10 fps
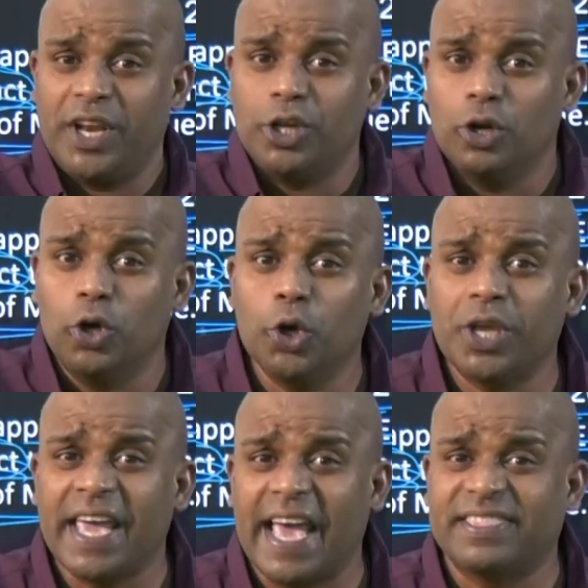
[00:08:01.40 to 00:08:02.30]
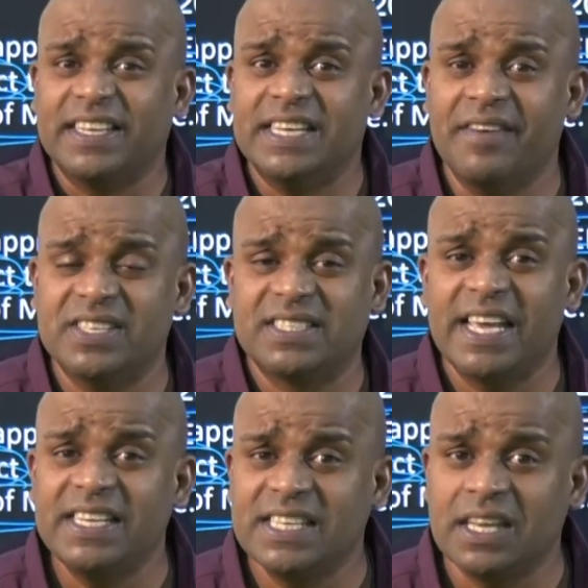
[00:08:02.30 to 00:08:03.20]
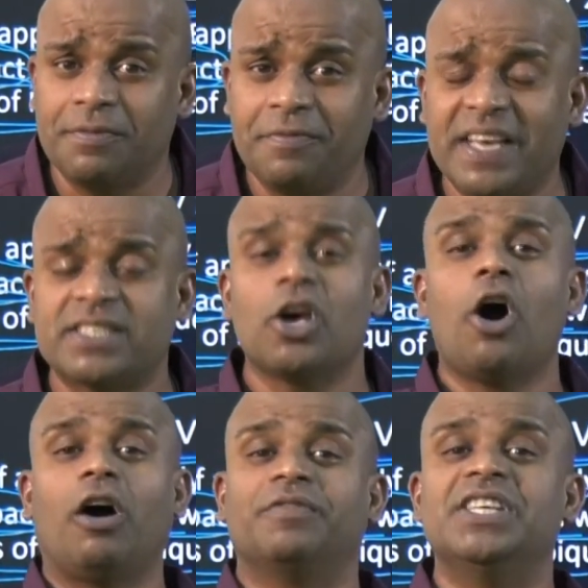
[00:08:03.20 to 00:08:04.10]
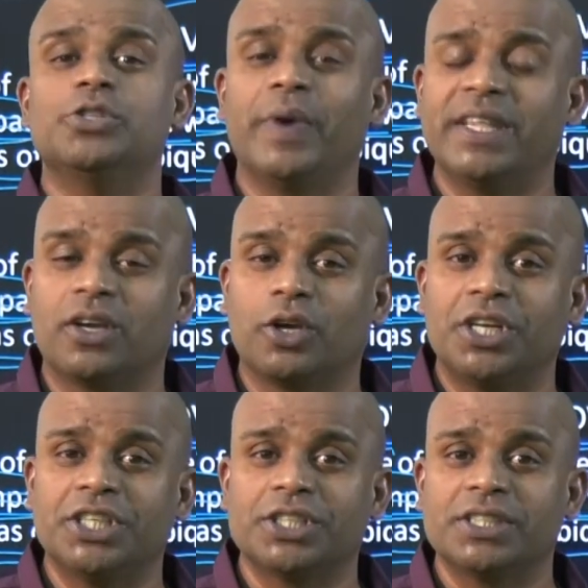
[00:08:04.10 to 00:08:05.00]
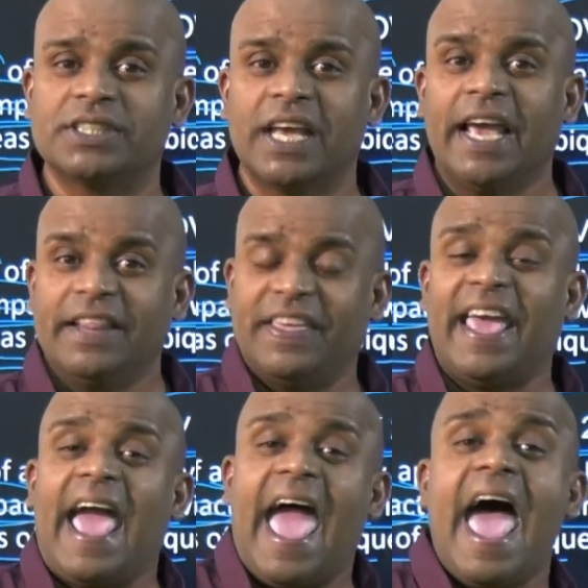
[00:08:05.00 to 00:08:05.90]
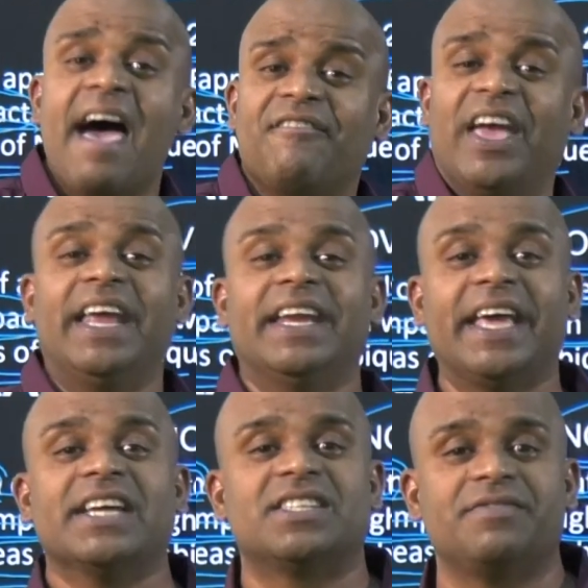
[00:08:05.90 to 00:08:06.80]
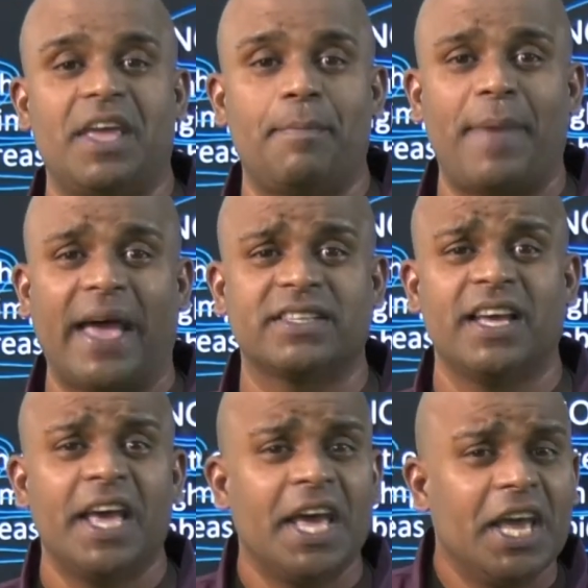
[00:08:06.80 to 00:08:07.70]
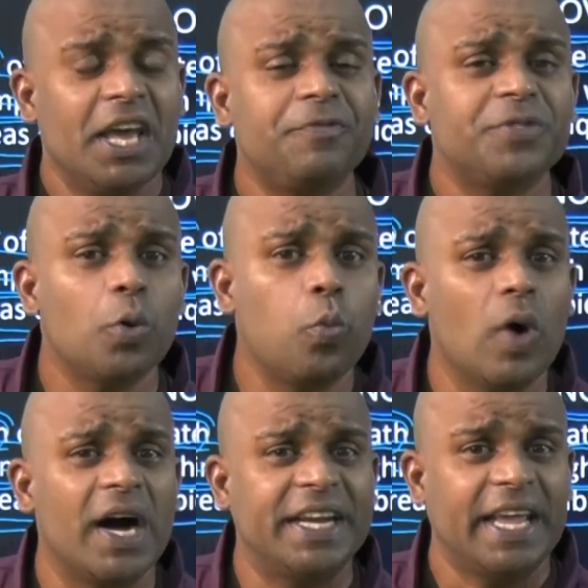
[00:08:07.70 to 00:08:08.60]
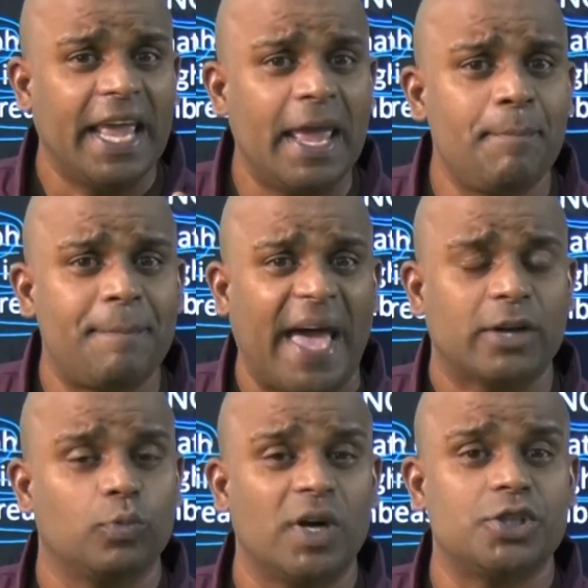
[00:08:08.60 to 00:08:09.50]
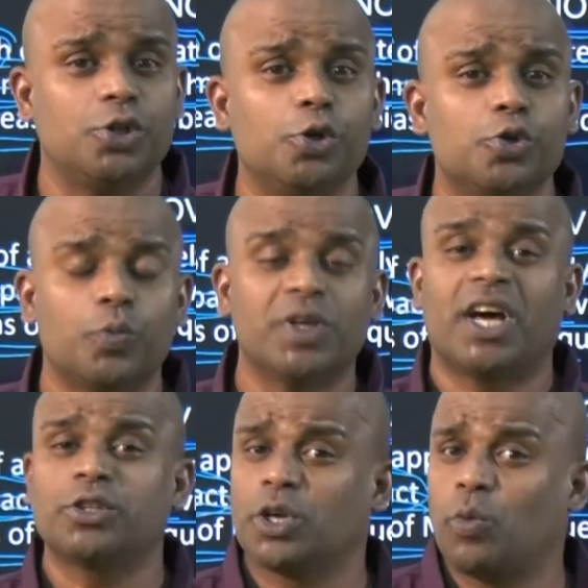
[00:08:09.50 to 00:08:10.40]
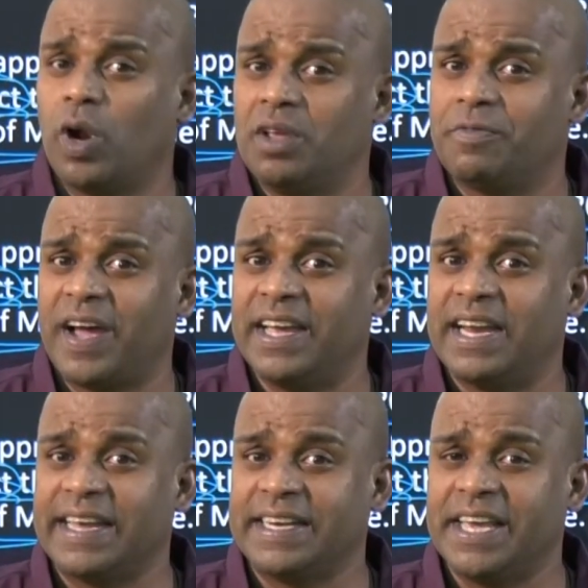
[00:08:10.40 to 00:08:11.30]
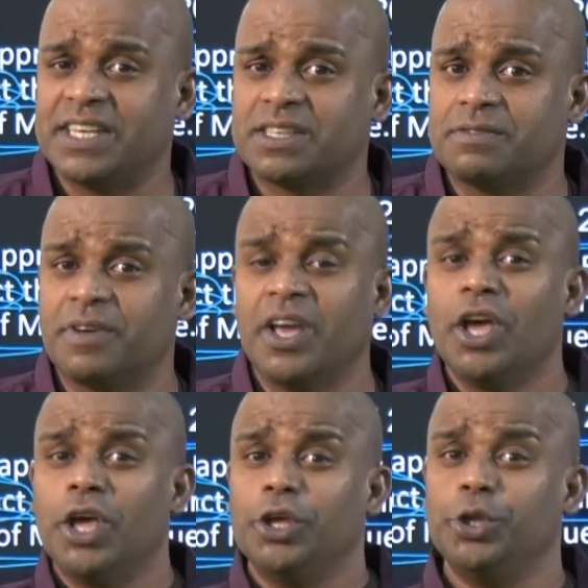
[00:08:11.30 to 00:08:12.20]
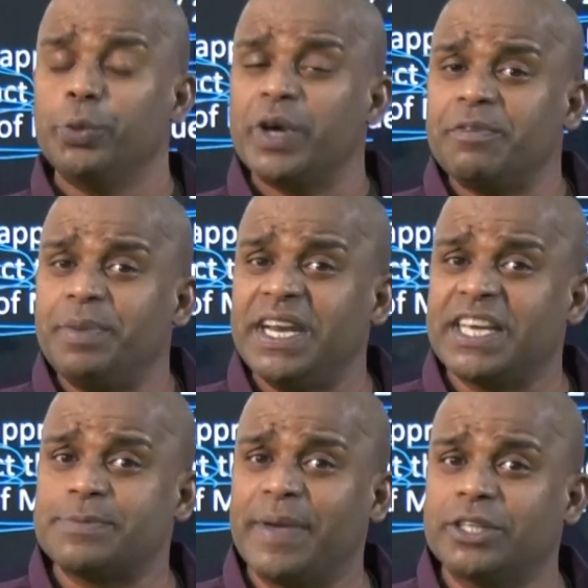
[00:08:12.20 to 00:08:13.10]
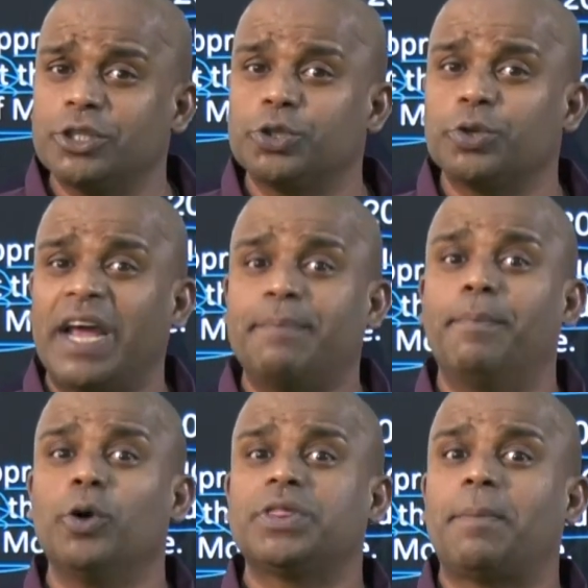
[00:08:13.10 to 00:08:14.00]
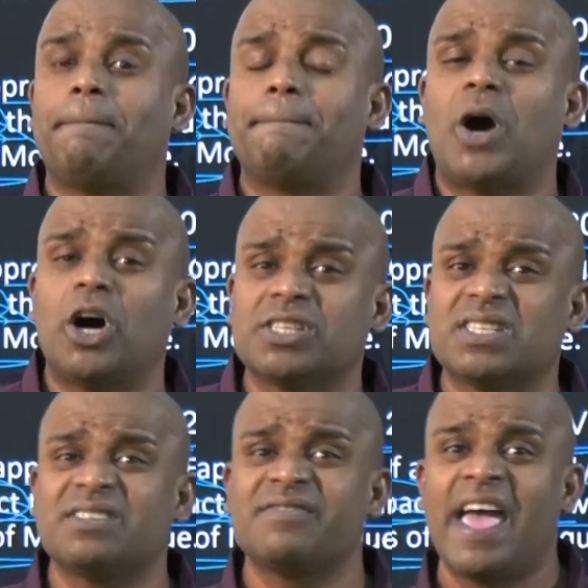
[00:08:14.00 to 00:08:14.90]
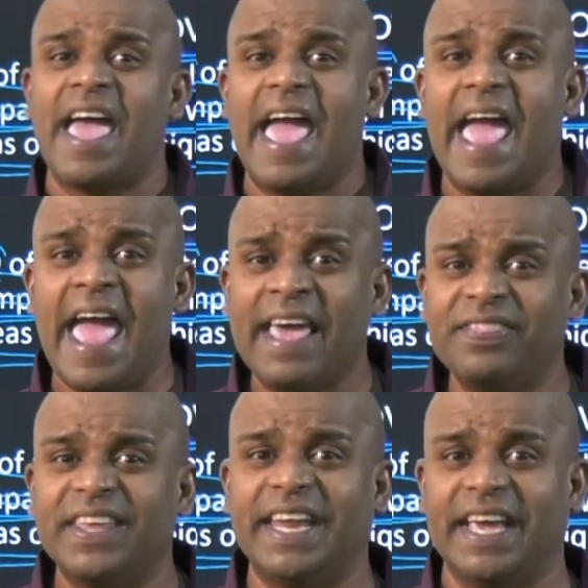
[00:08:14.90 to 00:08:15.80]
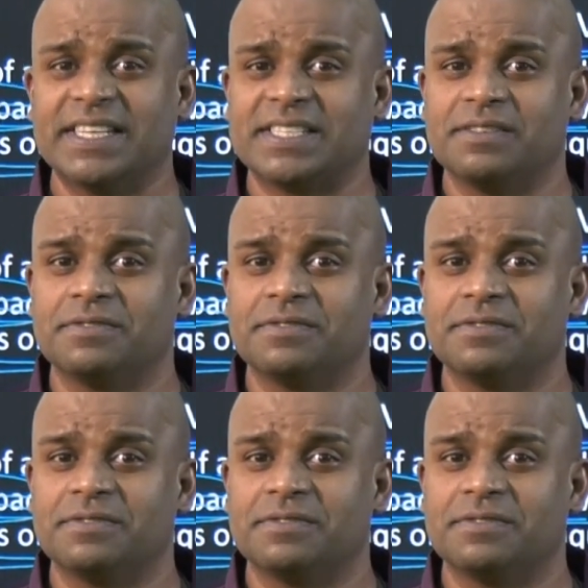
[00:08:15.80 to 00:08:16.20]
you're looking at the devastating effects of these weather conditions, they have a negative impact. If the word impact was used without a qualifier like negative, you would have been expected to write both the positive and the negative.